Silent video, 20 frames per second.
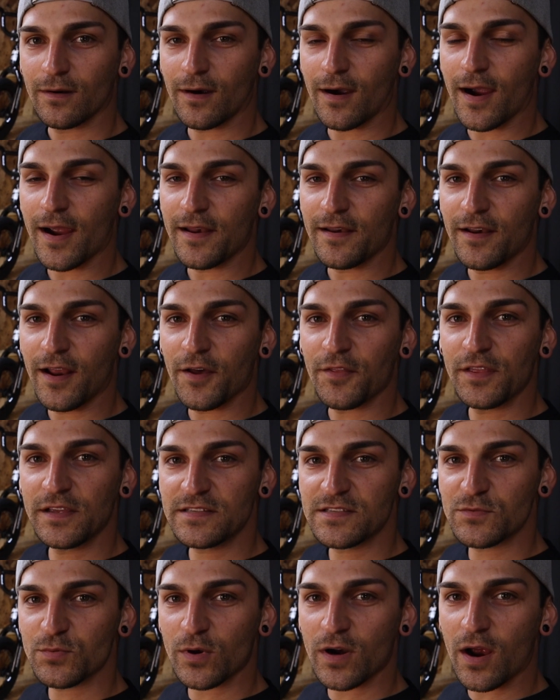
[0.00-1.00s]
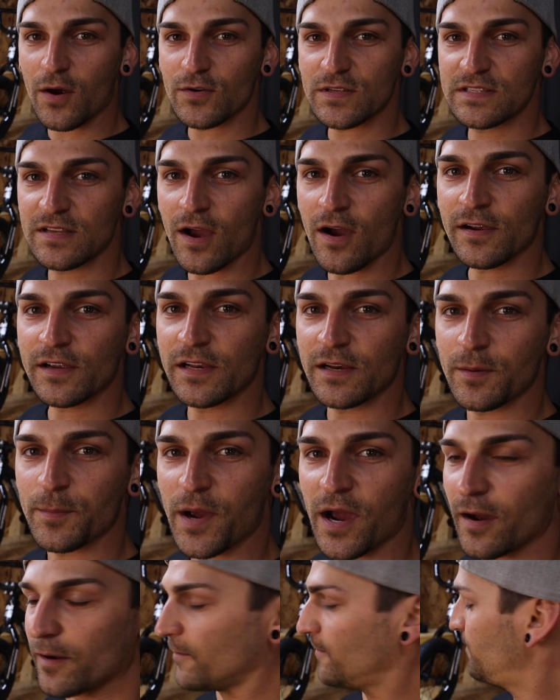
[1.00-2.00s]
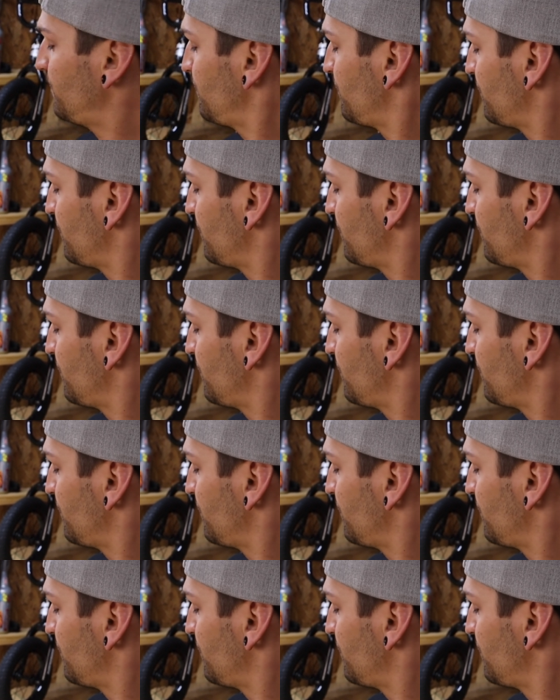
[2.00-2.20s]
Alright, now this is what I was talking about.